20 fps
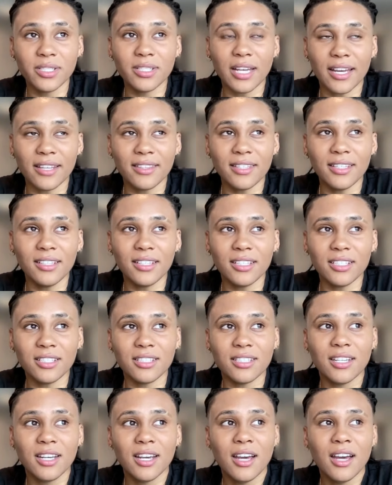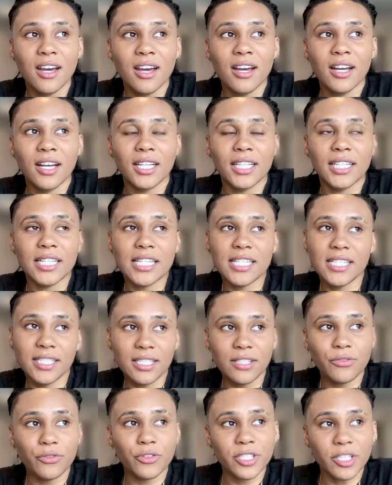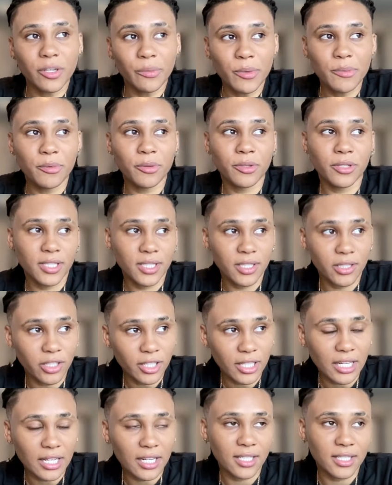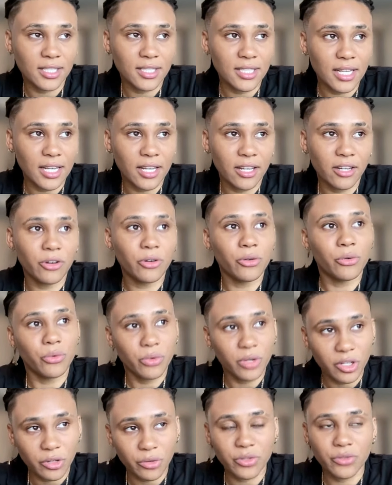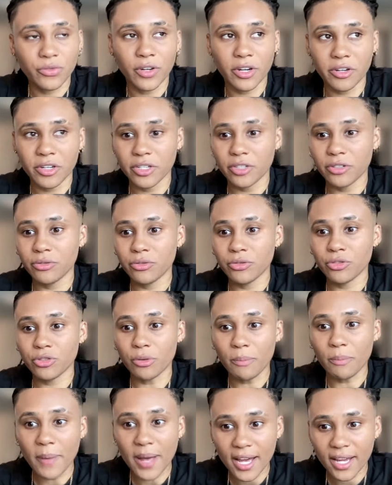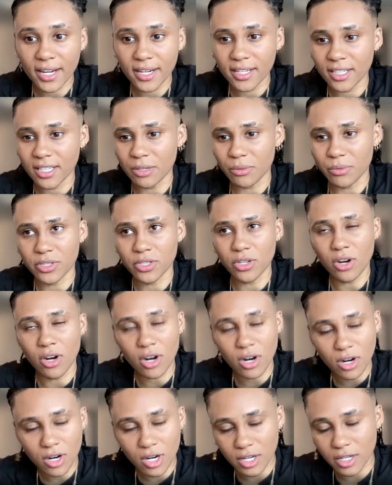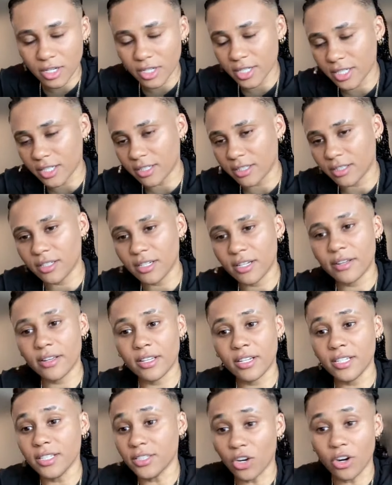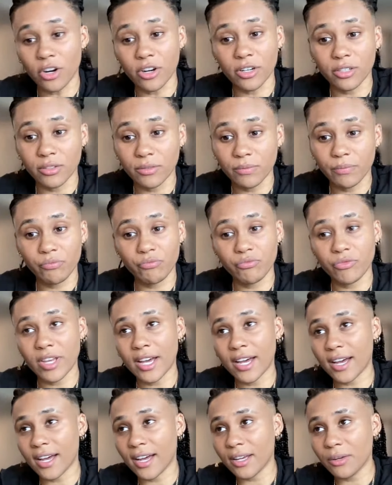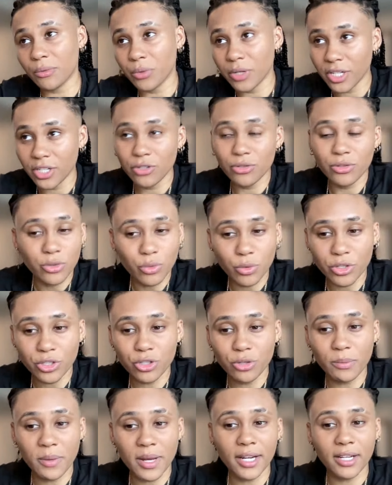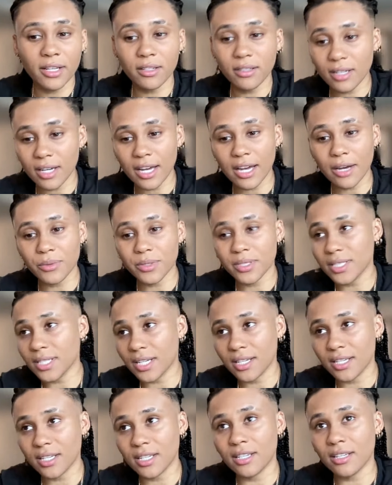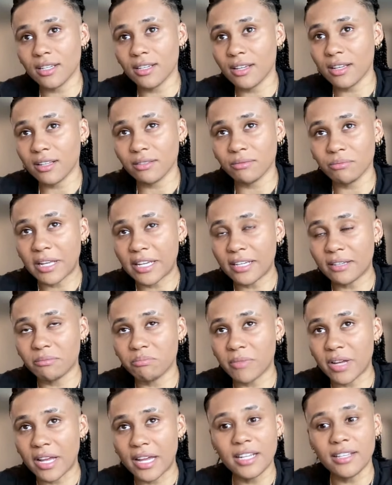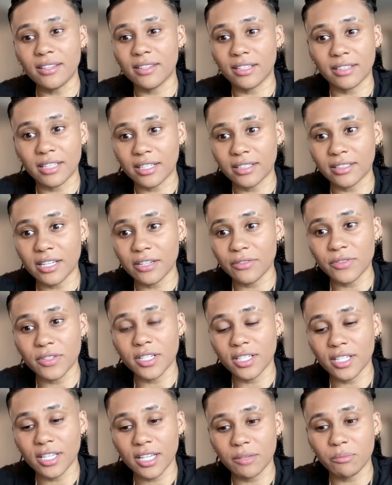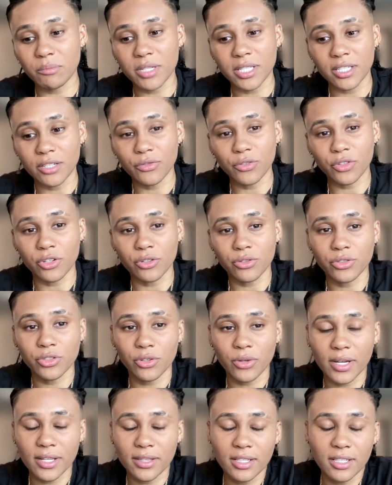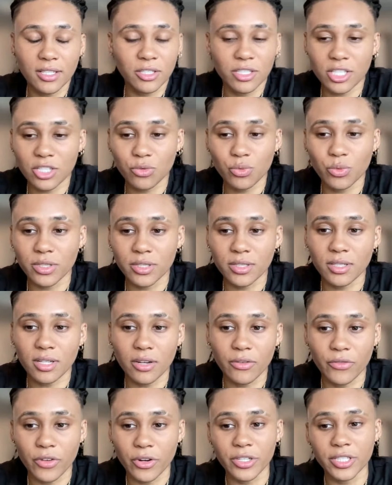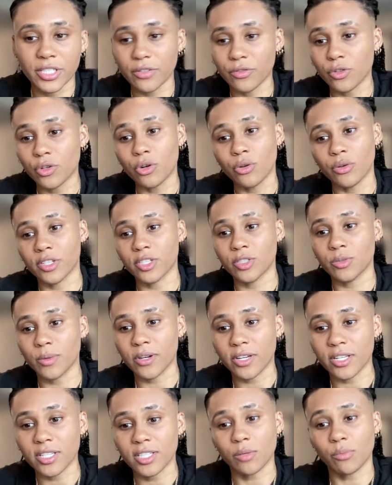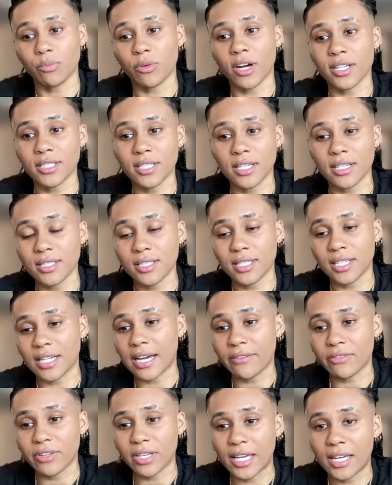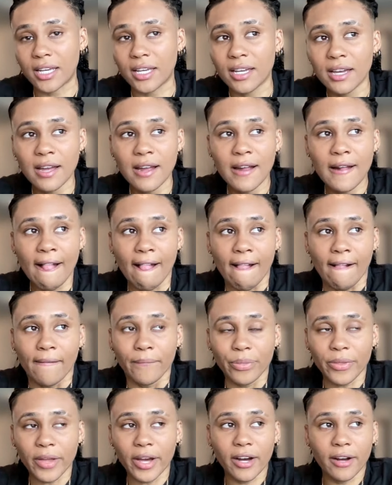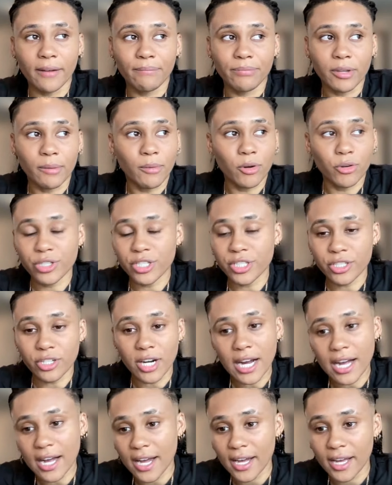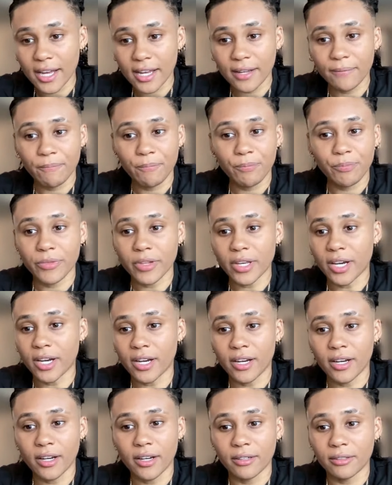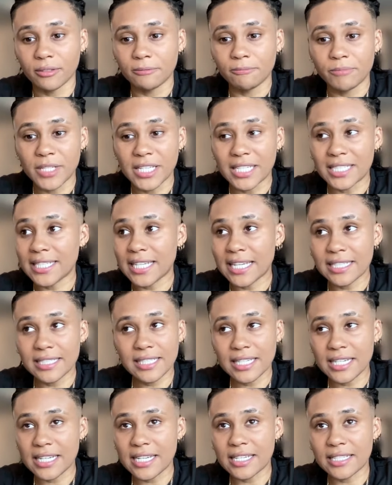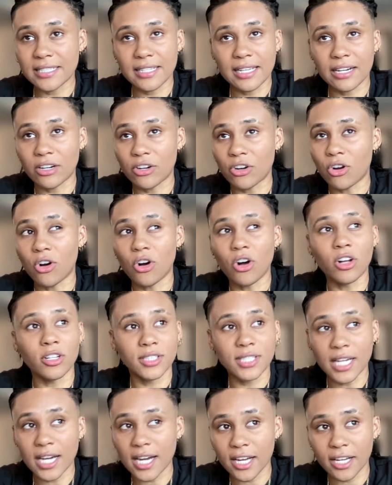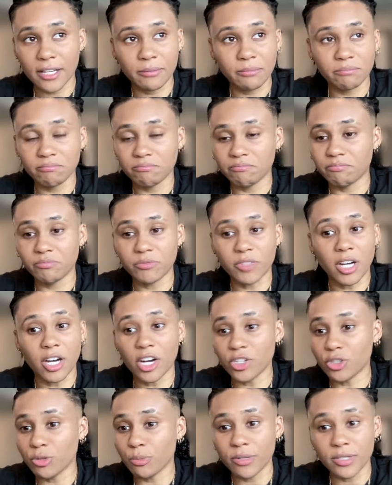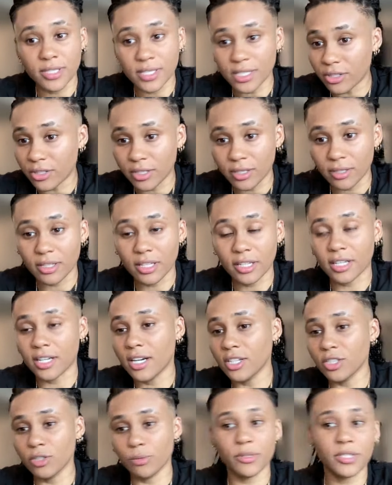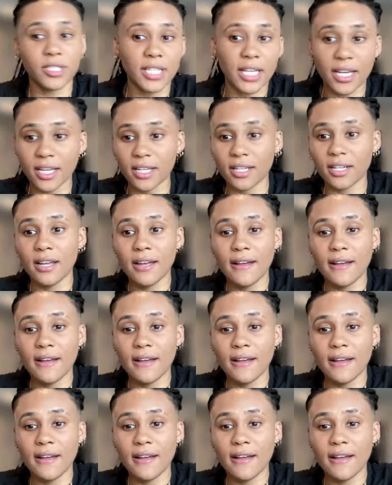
I think it's easy for some people to just look at it and say, oh, it was very traumatic. It was hard. It is hard. I wouldn't use the word traumatic. I would say like anything like life, it can be difficult. So I think it just was a very difficult experience to process, to navigate. Emotions are high. The intensity is at an all time, 100%.